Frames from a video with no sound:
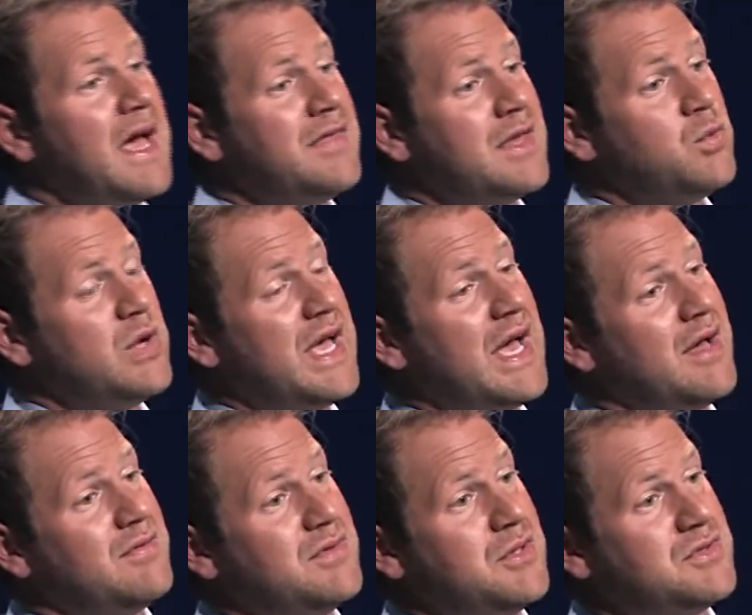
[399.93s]
And then
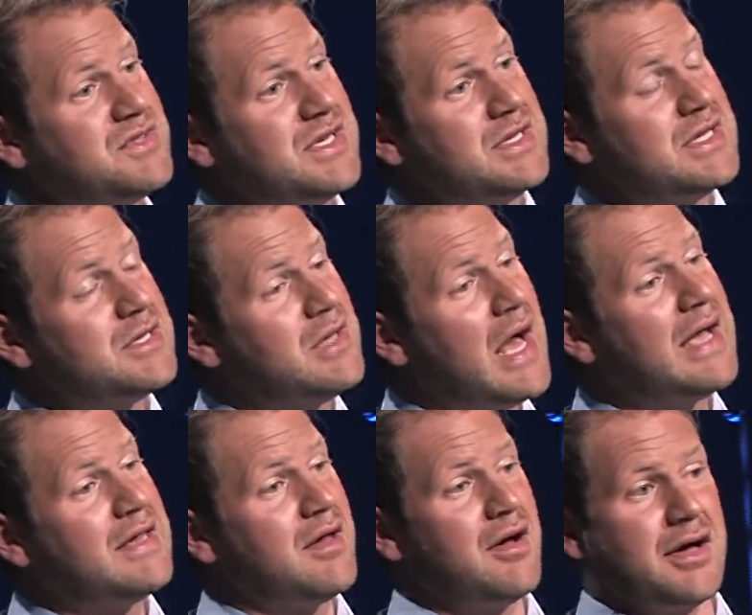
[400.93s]
you'll see a little
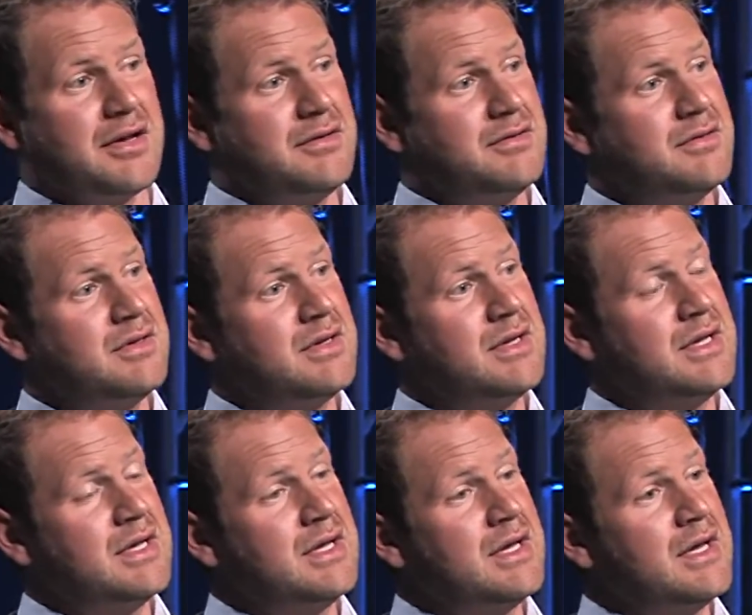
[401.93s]
icon
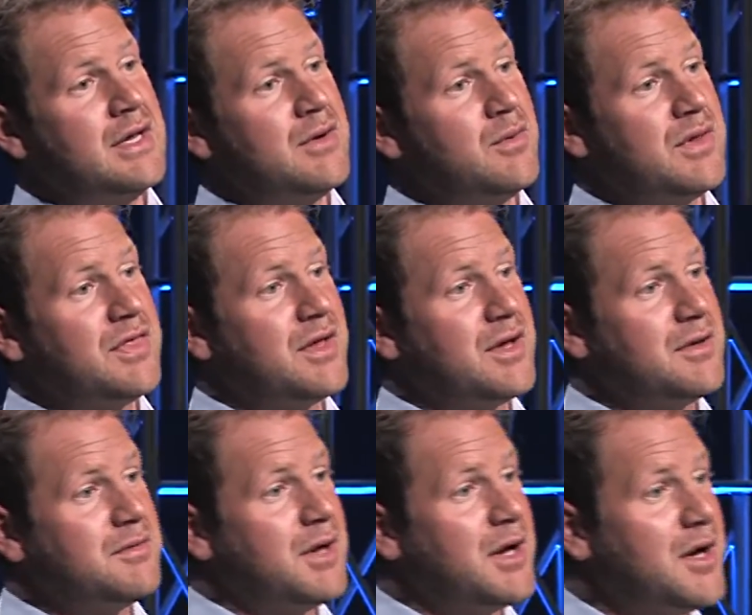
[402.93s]
with a